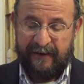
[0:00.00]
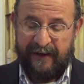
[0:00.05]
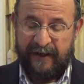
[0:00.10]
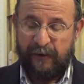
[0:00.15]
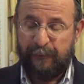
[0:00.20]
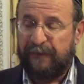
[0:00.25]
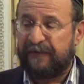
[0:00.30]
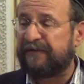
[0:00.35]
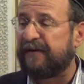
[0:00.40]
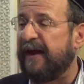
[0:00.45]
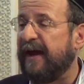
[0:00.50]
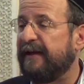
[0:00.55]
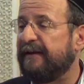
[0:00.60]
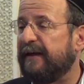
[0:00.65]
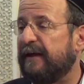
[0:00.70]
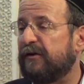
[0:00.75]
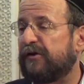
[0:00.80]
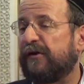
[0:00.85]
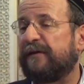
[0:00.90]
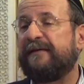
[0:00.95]
And if we say in
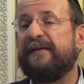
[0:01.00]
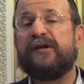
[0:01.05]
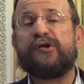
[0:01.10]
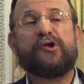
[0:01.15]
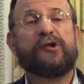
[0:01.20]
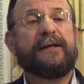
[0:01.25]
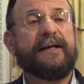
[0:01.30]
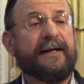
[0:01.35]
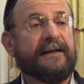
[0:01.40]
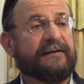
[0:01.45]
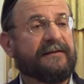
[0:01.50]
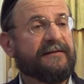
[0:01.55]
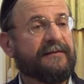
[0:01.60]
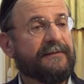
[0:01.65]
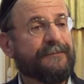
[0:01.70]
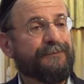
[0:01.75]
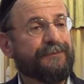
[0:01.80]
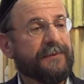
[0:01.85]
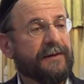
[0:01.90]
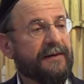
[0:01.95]
Yiddish, it's nish
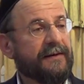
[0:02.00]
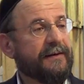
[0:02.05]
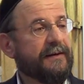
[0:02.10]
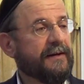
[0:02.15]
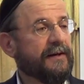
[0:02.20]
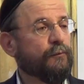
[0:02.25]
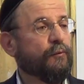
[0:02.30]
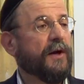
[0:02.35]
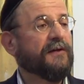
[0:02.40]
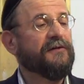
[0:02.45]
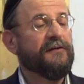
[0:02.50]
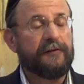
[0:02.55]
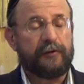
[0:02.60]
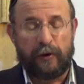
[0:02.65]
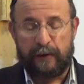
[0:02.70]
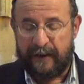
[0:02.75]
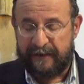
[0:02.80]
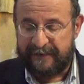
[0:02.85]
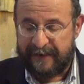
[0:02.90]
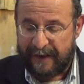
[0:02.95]
It wasn't
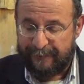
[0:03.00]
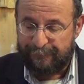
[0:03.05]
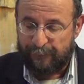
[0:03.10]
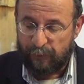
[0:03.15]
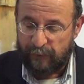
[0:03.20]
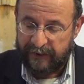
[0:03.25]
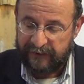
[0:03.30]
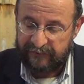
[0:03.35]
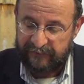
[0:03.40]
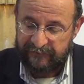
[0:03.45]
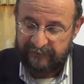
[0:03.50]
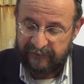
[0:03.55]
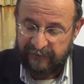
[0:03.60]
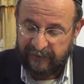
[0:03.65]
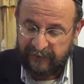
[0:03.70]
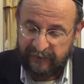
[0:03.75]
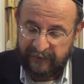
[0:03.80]
good at that point.